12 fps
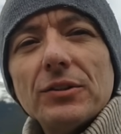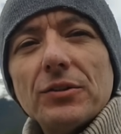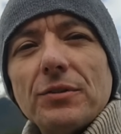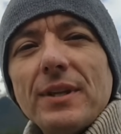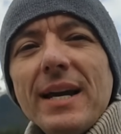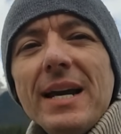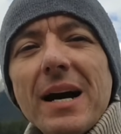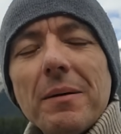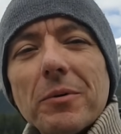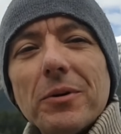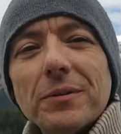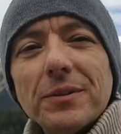Today,
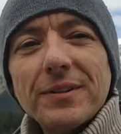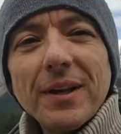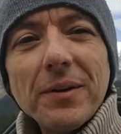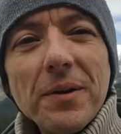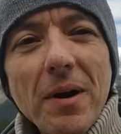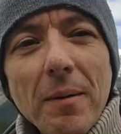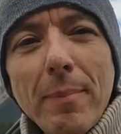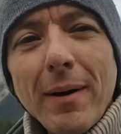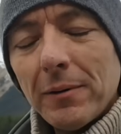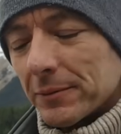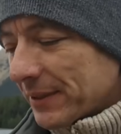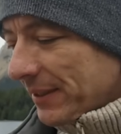I'm going to tell you
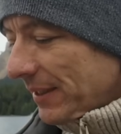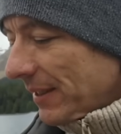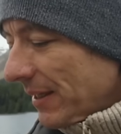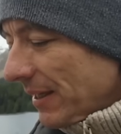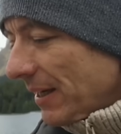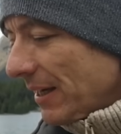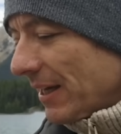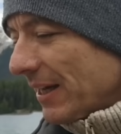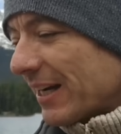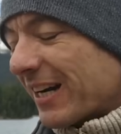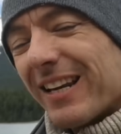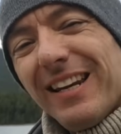about
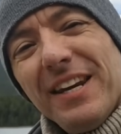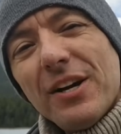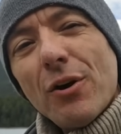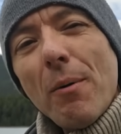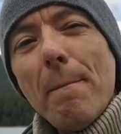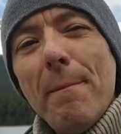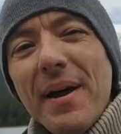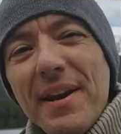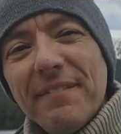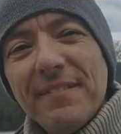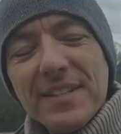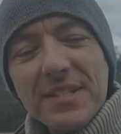clinical
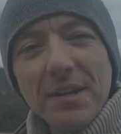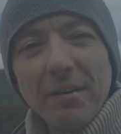benefits